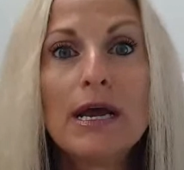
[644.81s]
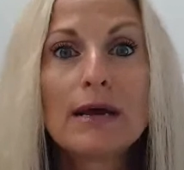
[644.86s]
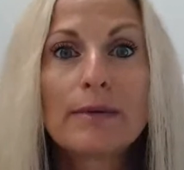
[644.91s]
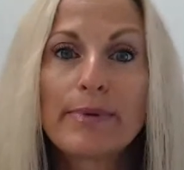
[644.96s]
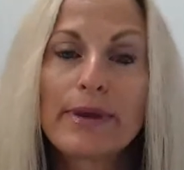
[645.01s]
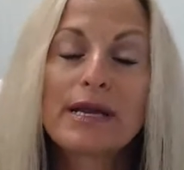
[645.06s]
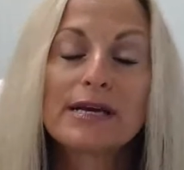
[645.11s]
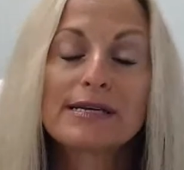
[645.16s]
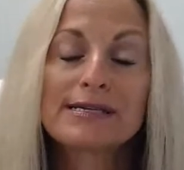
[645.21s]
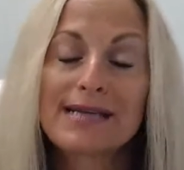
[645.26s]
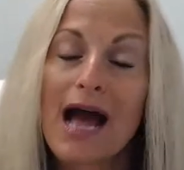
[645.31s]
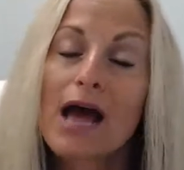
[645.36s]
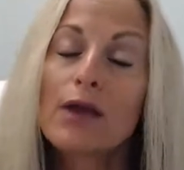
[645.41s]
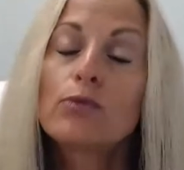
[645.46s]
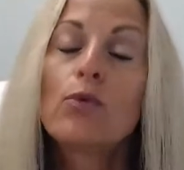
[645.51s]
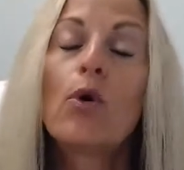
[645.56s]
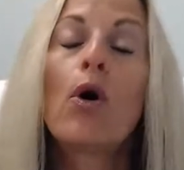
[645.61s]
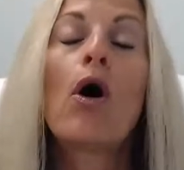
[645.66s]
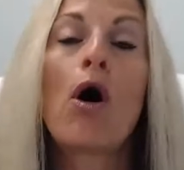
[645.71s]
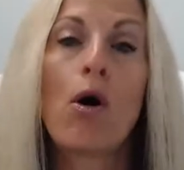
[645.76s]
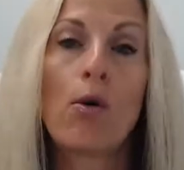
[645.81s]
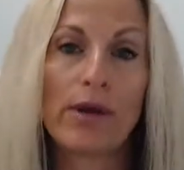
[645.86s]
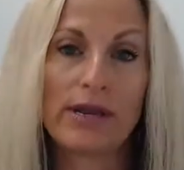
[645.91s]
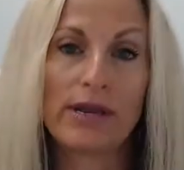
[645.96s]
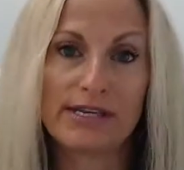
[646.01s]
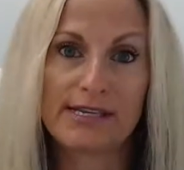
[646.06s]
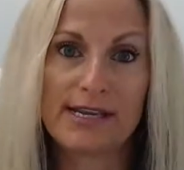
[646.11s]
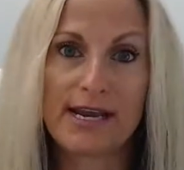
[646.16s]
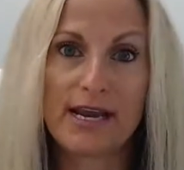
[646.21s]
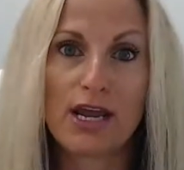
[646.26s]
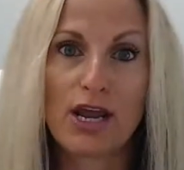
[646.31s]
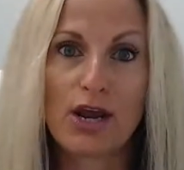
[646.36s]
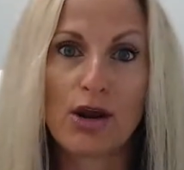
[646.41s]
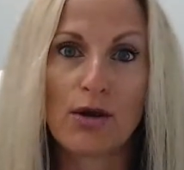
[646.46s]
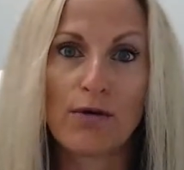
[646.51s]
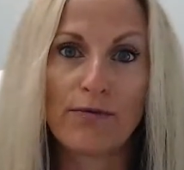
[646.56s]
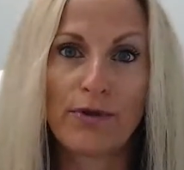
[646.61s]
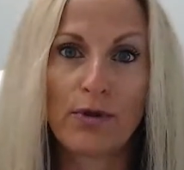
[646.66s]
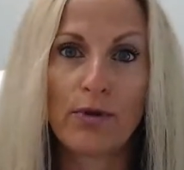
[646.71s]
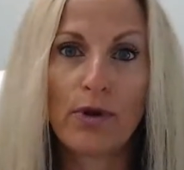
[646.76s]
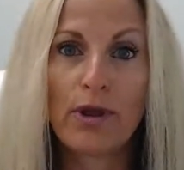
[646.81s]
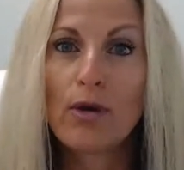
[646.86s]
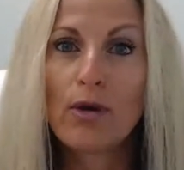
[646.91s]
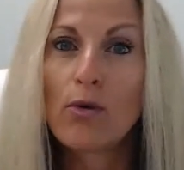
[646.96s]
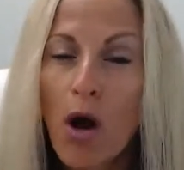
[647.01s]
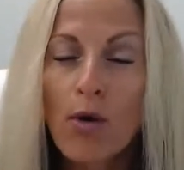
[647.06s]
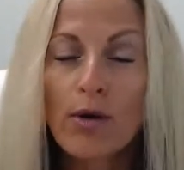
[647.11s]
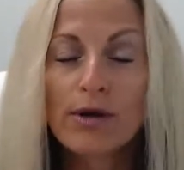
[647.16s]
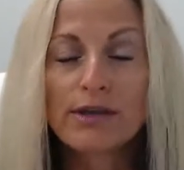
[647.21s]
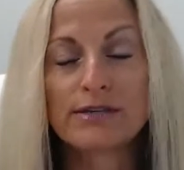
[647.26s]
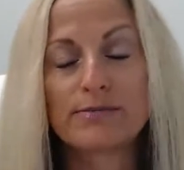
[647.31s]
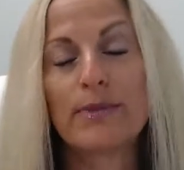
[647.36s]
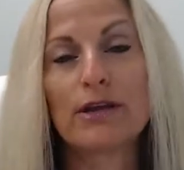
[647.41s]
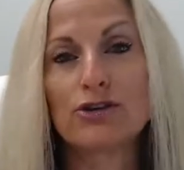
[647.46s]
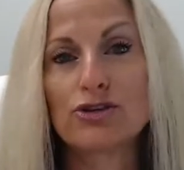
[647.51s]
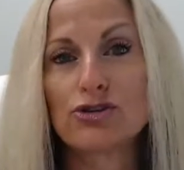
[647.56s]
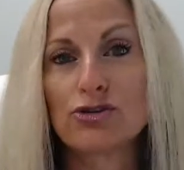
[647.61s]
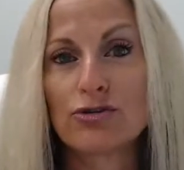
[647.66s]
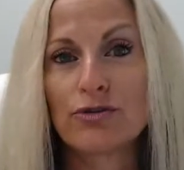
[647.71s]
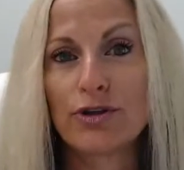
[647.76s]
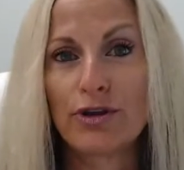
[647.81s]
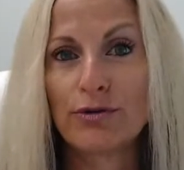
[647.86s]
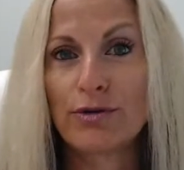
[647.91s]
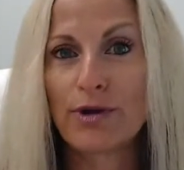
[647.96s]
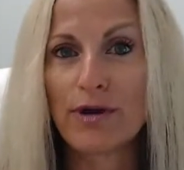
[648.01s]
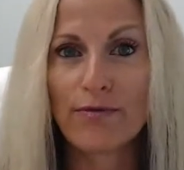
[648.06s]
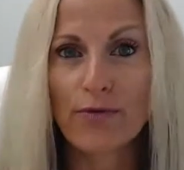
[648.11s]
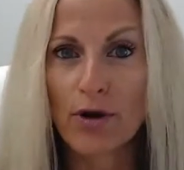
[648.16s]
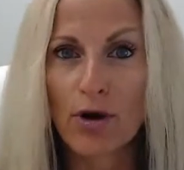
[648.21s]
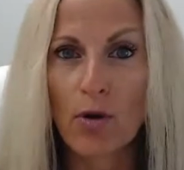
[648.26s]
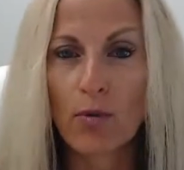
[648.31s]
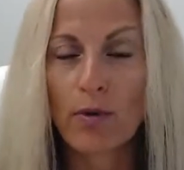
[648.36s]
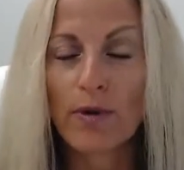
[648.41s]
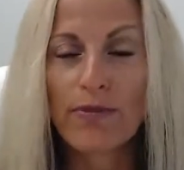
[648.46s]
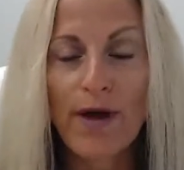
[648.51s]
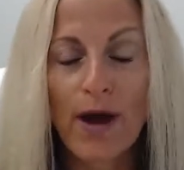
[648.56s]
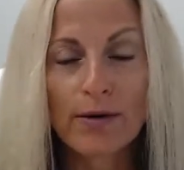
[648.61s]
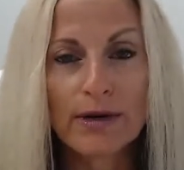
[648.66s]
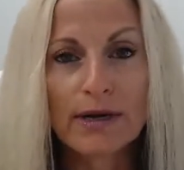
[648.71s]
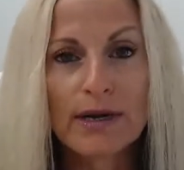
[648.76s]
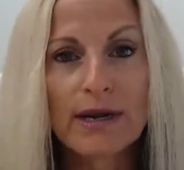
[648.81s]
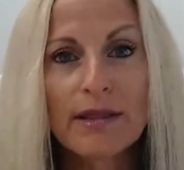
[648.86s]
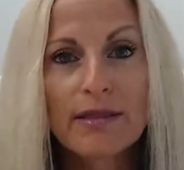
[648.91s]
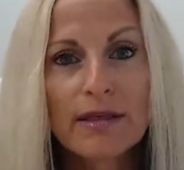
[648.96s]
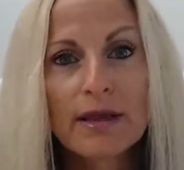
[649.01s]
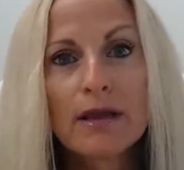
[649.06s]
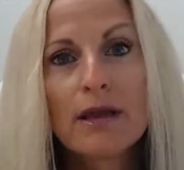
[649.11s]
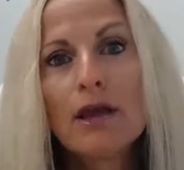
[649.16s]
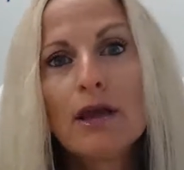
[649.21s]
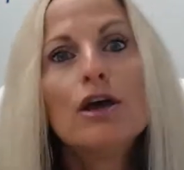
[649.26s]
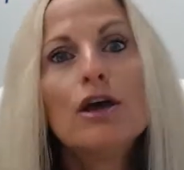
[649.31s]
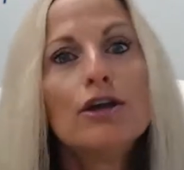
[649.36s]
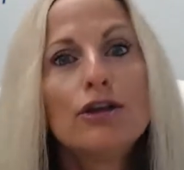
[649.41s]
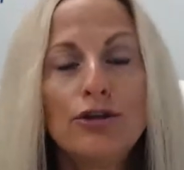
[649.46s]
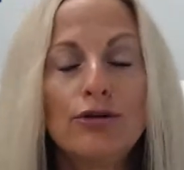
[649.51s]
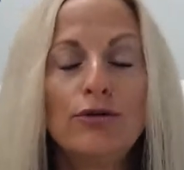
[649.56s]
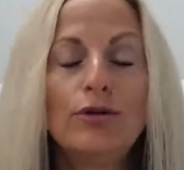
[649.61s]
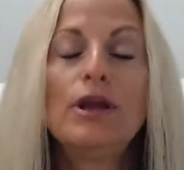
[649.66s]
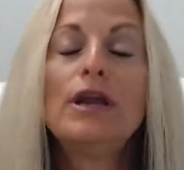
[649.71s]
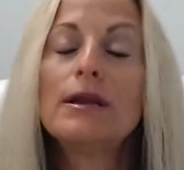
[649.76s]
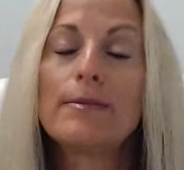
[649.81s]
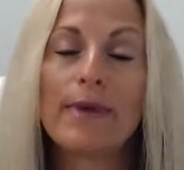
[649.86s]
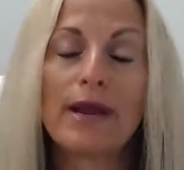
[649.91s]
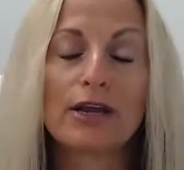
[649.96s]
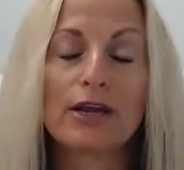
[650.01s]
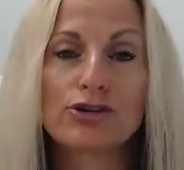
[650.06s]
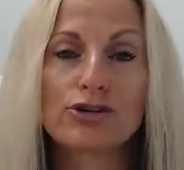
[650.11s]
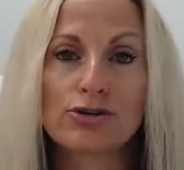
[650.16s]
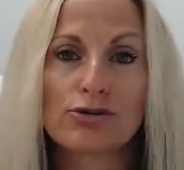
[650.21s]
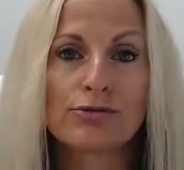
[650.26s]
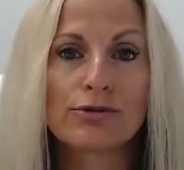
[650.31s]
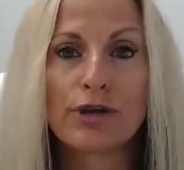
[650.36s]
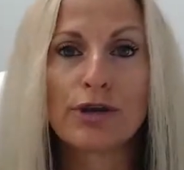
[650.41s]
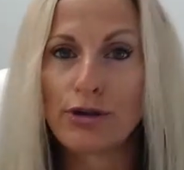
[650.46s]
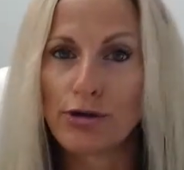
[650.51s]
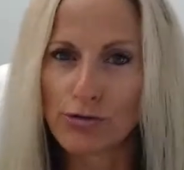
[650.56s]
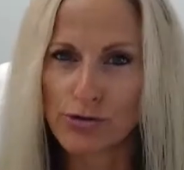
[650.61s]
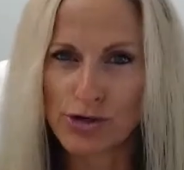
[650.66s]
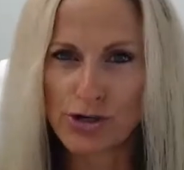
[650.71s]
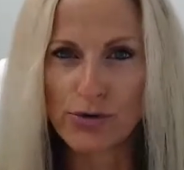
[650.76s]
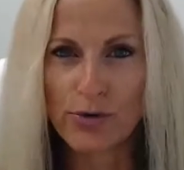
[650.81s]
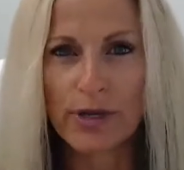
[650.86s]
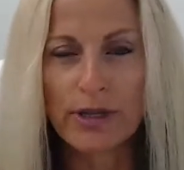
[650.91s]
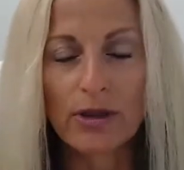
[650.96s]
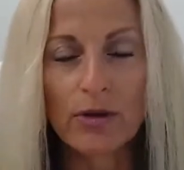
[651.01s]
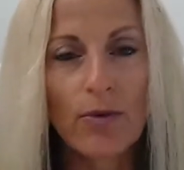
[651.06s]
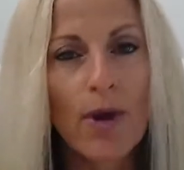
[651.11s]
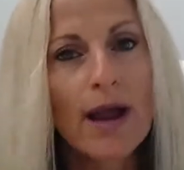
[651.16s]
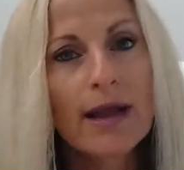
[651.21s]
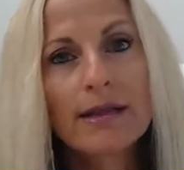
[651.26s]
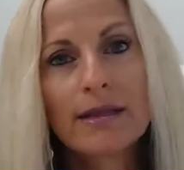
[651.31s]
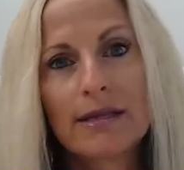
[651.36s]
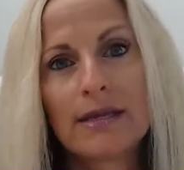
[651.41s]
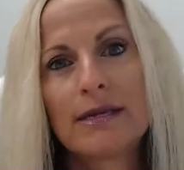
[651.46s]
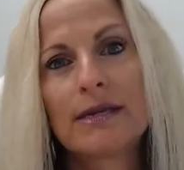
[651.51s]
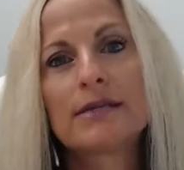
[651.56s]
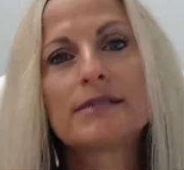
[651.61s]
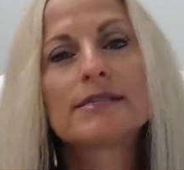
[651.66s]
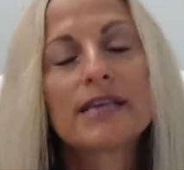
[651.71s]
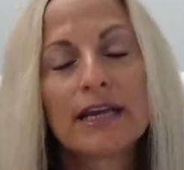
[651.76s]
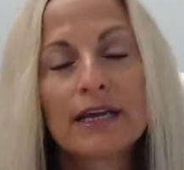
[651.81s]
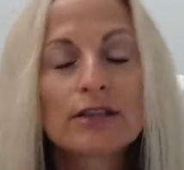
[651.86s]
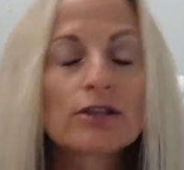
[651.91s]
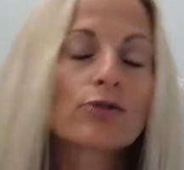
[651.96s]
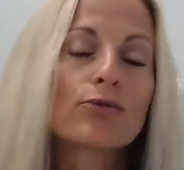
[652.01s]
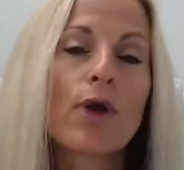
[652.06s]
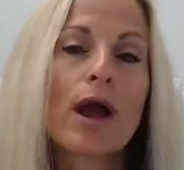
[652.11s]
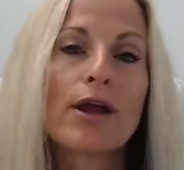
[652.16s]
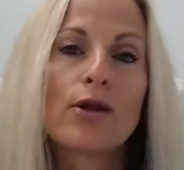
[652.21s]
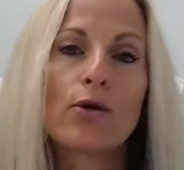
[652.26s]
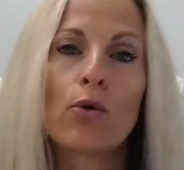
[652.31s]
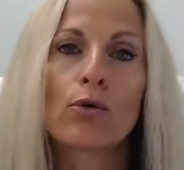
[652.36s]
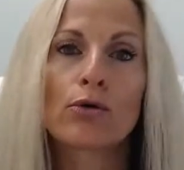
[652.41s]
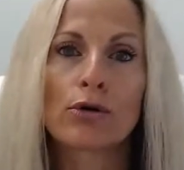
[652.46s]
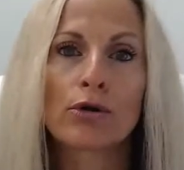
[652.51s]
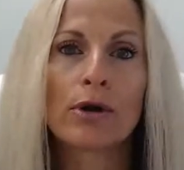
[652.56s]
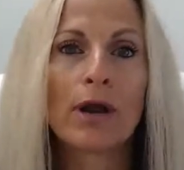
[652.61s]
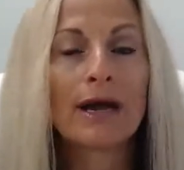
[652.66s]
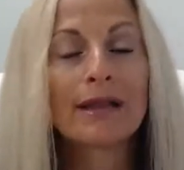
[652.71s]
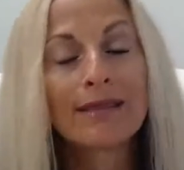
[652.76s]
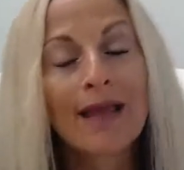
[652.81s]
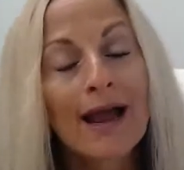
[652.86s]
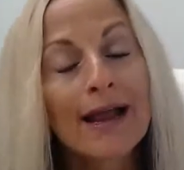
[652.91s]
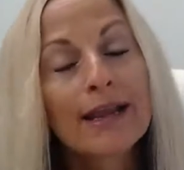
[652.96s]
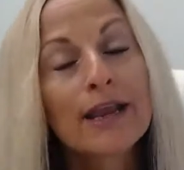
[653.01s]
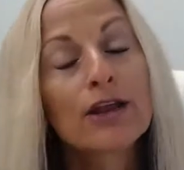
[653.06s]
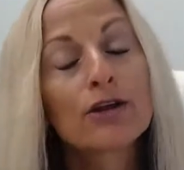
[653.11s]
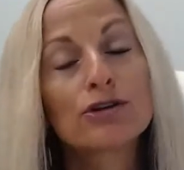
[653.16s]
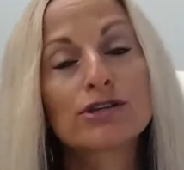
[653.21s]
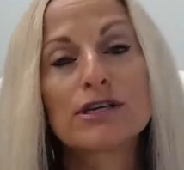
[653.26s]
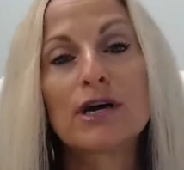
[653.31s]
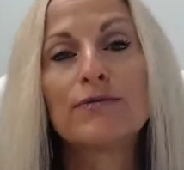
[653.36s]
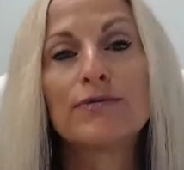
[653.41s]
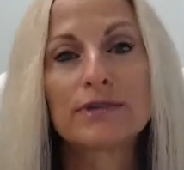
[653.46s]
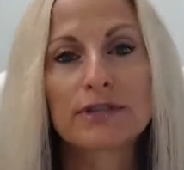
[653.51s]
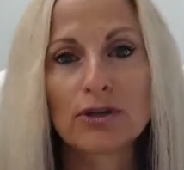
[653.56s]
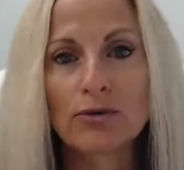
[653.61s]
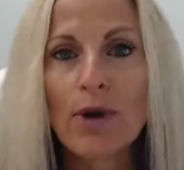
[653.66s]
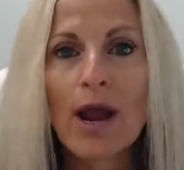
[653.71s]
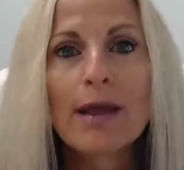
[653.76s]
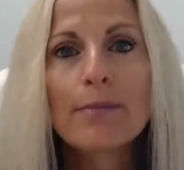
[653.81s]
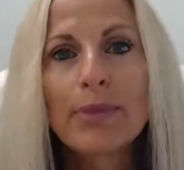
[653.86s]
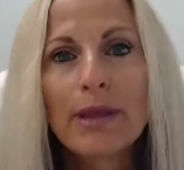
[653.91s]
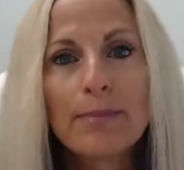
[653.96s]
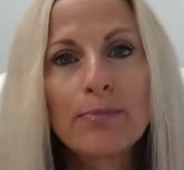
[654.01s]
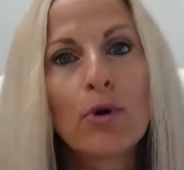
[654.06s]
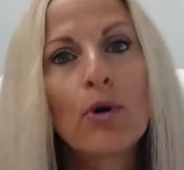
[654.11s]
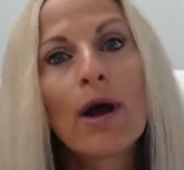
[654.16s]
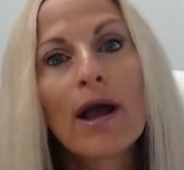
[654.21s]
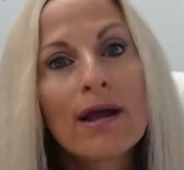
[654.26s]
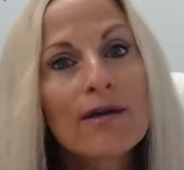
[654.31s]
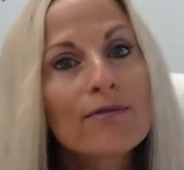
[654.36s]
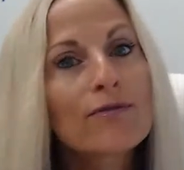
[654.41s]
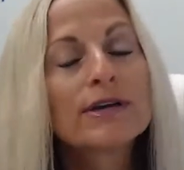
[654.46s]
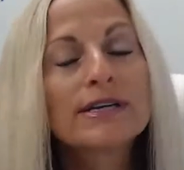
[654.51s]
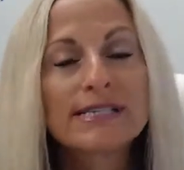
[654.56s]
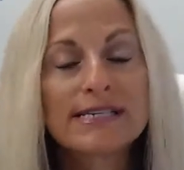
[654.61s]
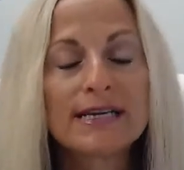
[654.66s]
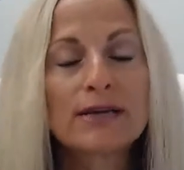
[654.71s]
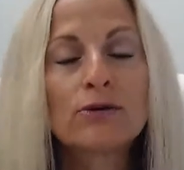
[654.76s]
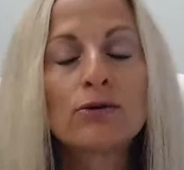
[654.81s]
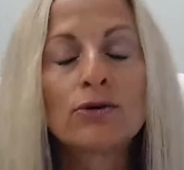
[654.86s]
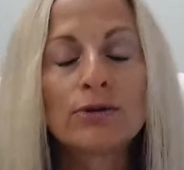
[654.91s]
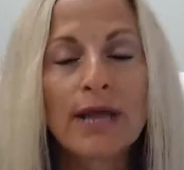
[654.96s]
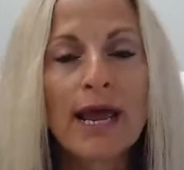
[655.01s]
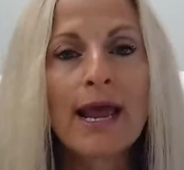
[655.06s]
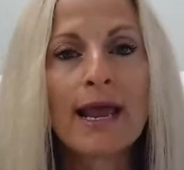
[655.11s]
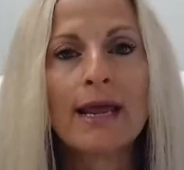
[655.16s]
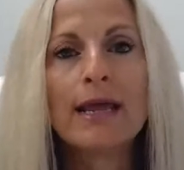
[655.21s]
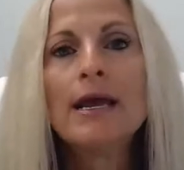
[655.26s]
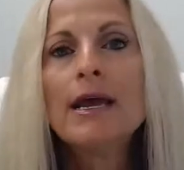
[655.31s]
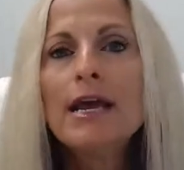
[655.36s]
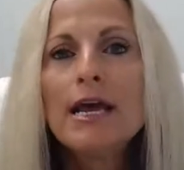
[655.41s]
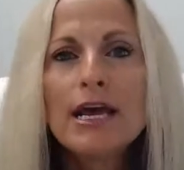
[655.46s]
Because God will always take care of you. He will always make sure that you never go without anything. You need to make sure that you're doing the right things in the right order, aligning yourself with the right people every single day.